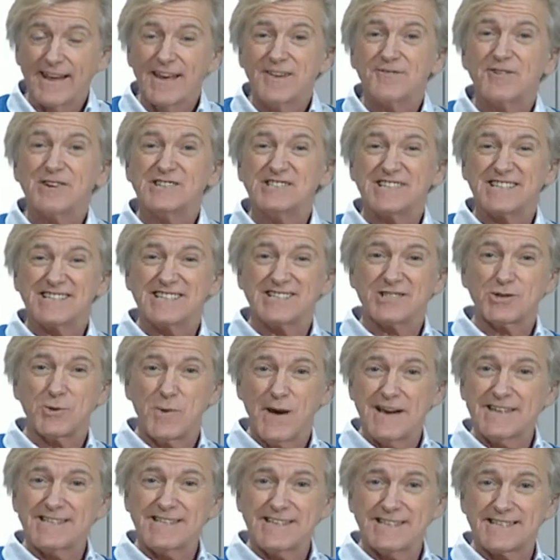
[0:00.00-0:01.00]
for just
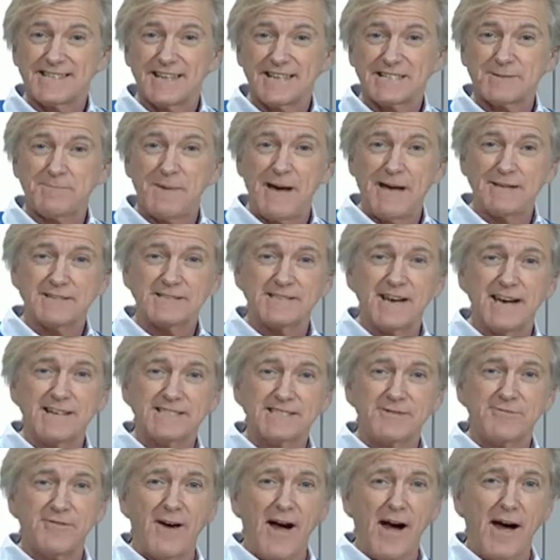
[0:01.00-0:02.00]

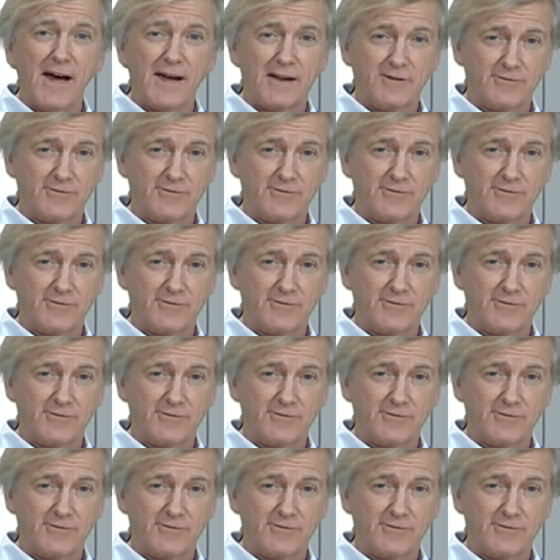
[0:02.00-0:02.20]
£26.95.